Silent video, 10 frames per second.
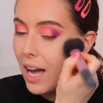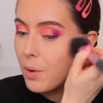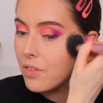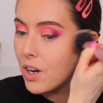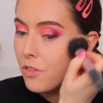
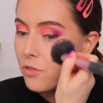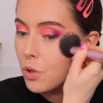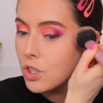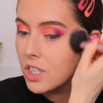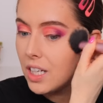However,
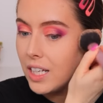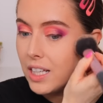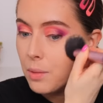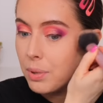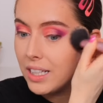
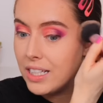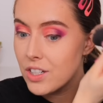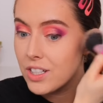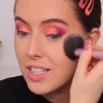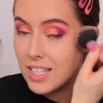unfortunately, the police
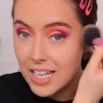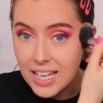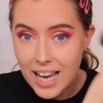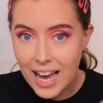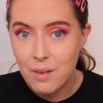could
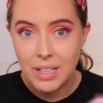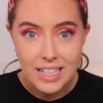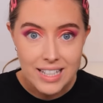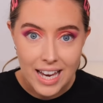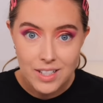see how
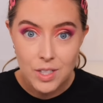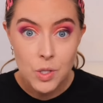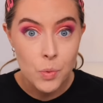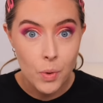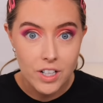many
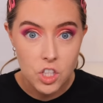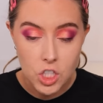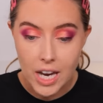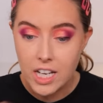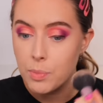texts were
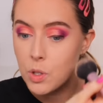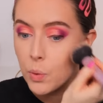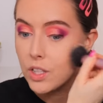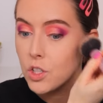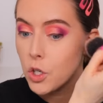exchanged
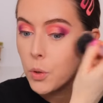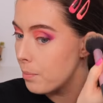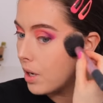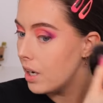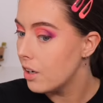between the two,
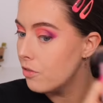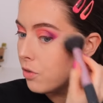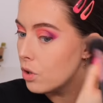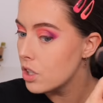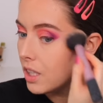but
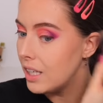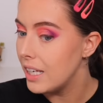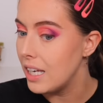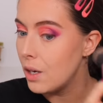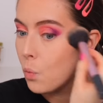
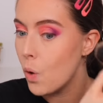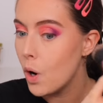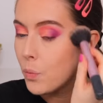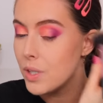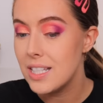unfortunately,
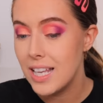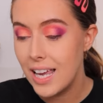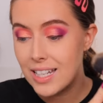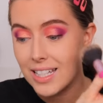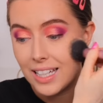what was
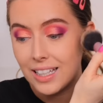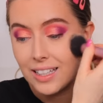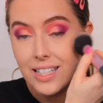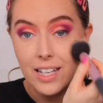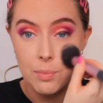said in
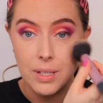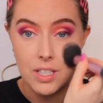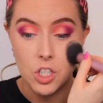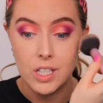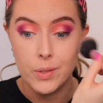the text
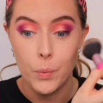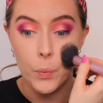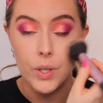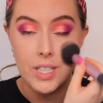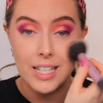messages
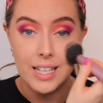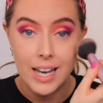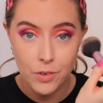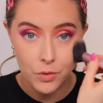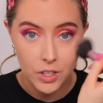was
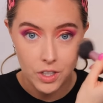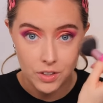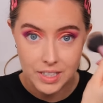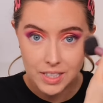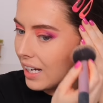never
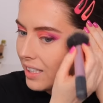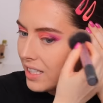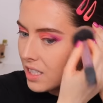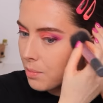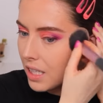recovered. And
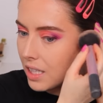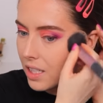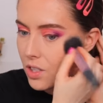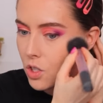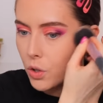this to
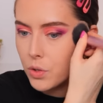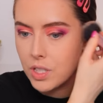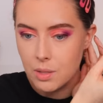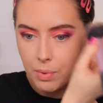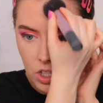me is so
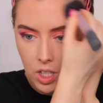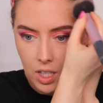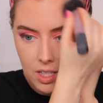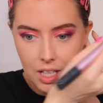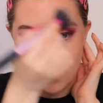suspicious.